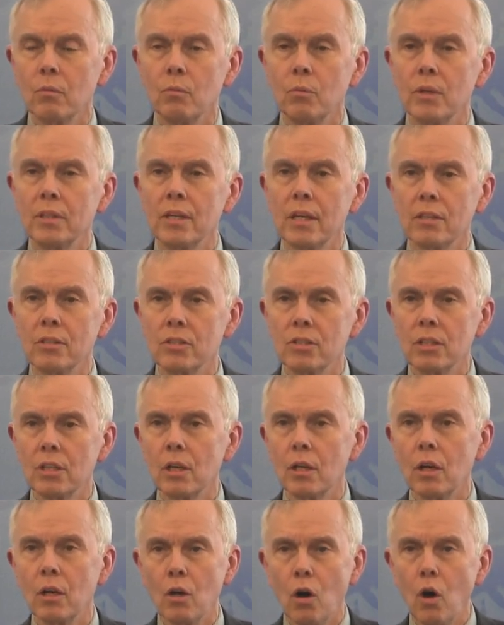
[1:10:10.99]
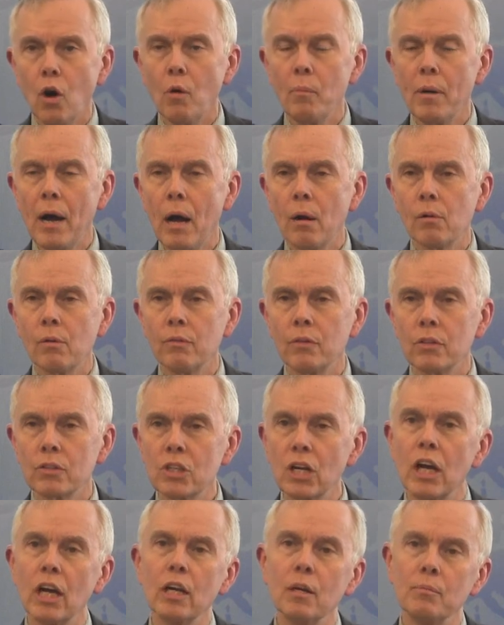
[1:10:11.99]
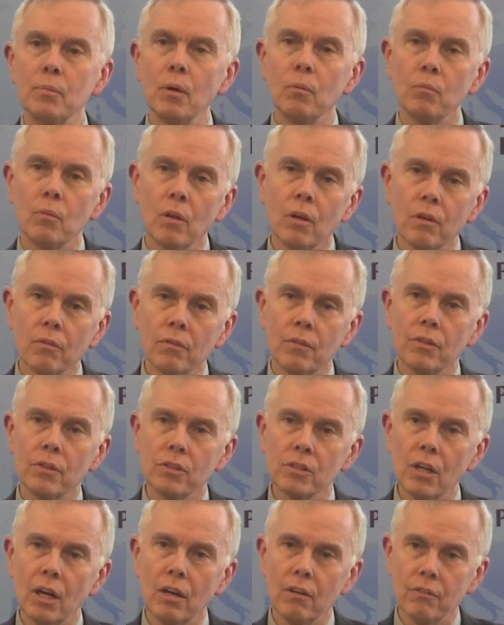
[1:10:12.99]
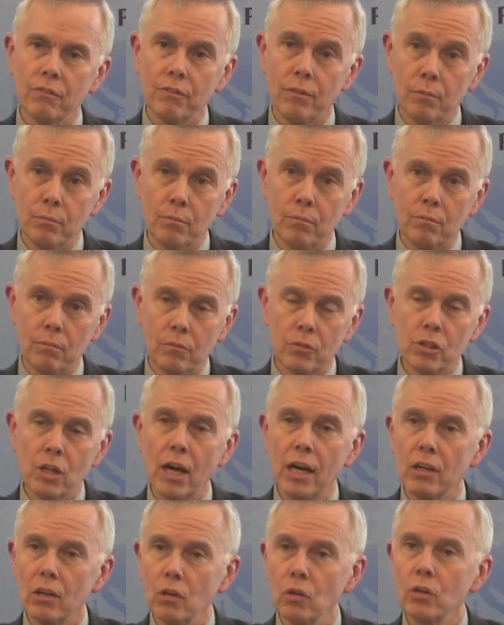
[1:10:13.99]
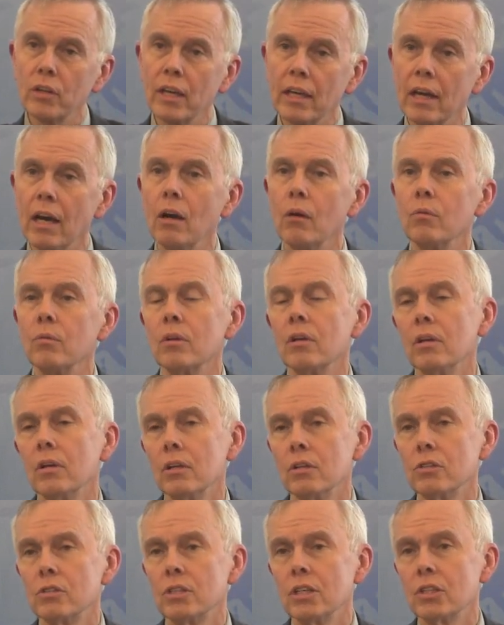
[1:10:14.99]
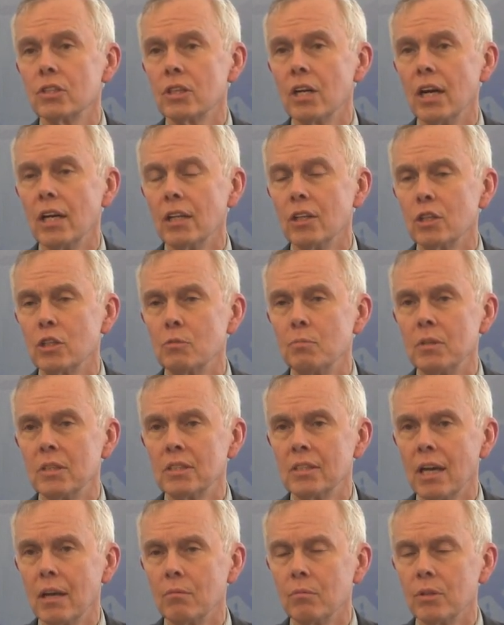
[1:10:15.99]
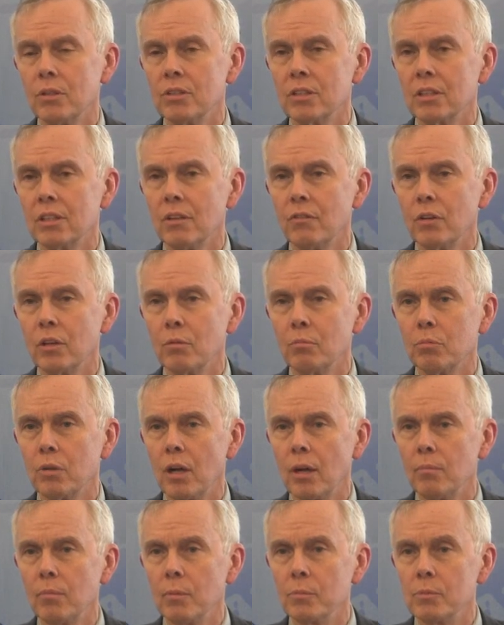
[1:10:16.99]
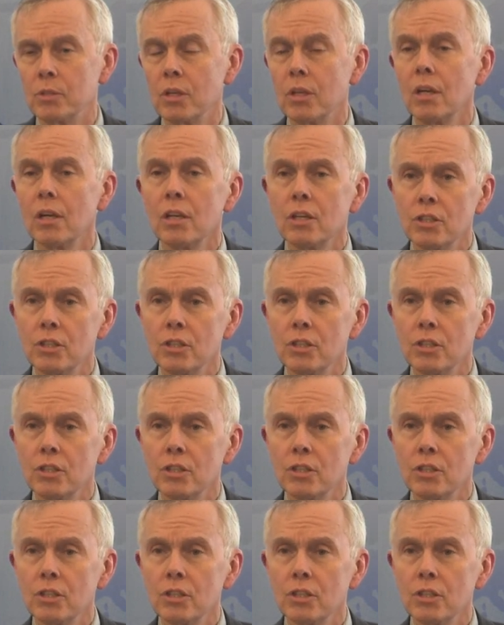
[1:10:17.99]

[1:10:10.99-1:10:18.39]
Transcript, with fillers: We tend to see an all powerful China, but from, the from China looking out, you see a China that's beset with significant problems.